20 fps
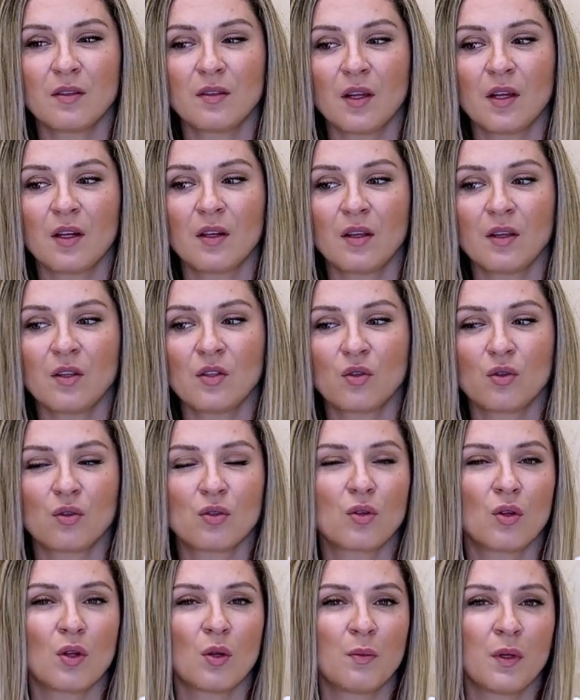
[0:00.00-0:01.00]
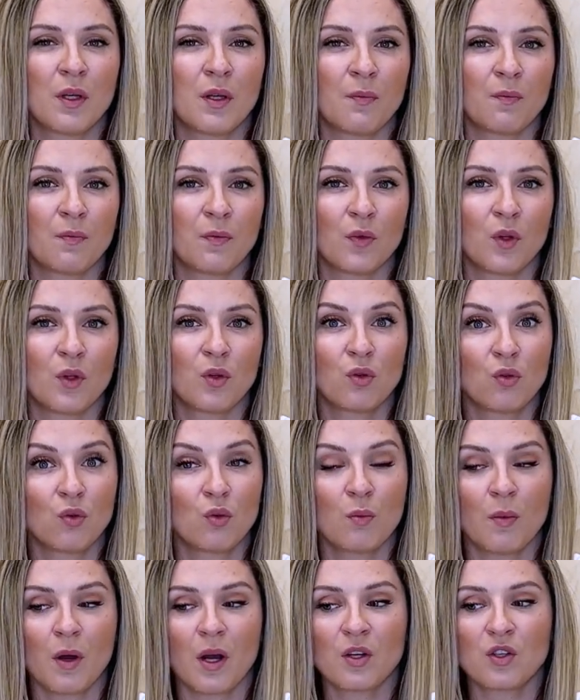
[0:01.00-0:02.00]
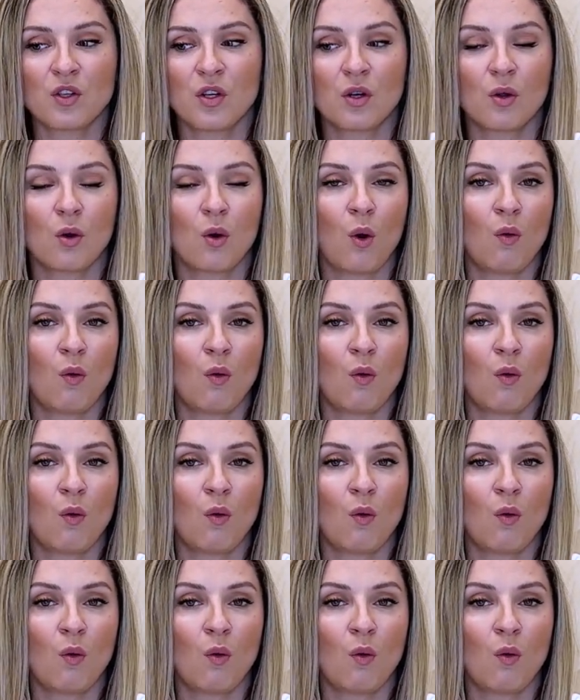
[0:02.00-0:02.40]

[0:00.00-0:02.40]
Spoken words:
Then it's just gonna be too much and